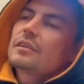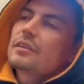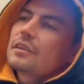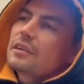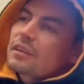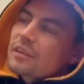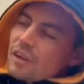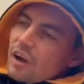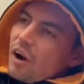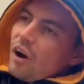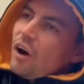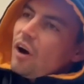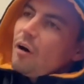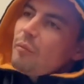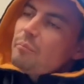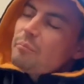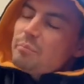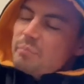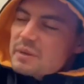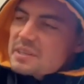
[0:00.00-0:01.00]
Oh,
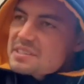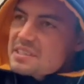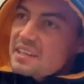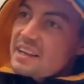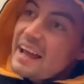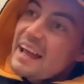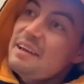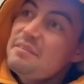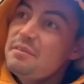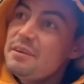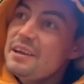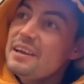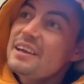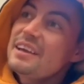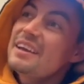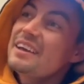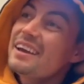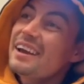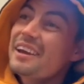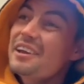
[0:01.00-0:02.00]
Mr.
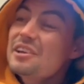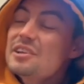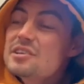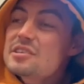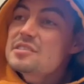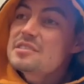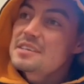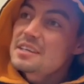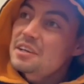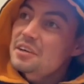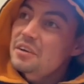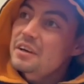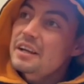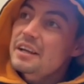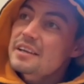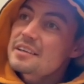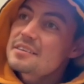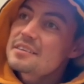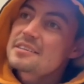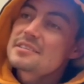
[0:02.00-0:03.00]
Davey, are you
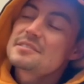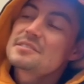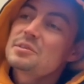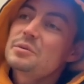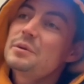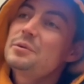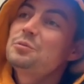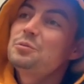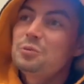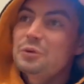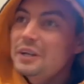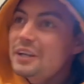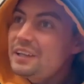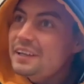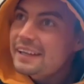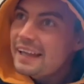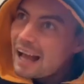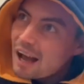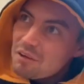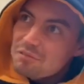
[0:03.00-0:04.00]
serious? Do we really
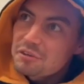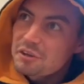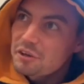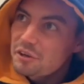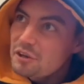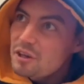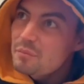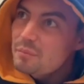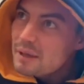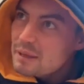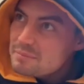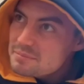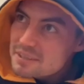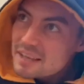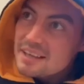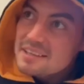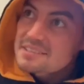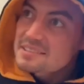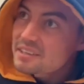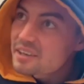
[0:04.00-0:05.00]
have to do the beep
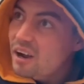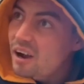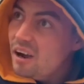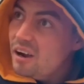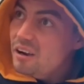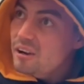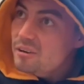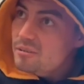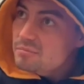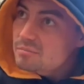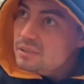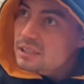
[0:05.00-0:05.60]
test at home?